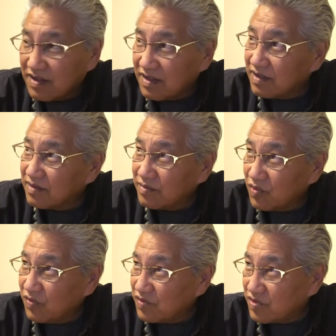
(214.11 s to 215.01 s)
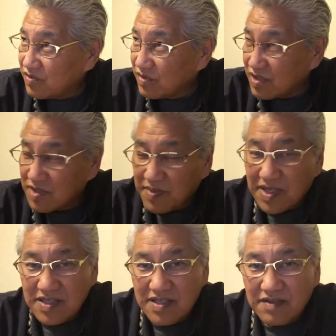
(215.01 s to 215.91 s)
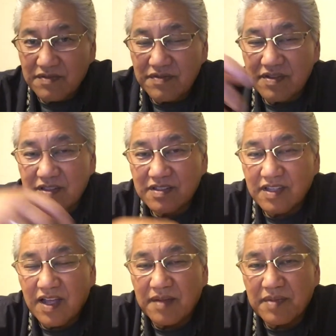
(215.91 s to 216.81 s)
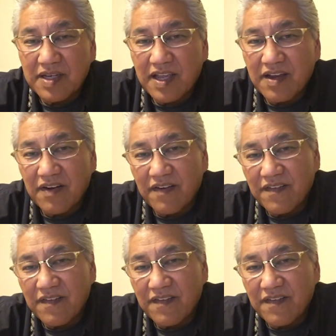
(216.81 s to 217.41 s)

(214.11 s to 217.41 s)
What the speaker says: and moves through the space of time and air.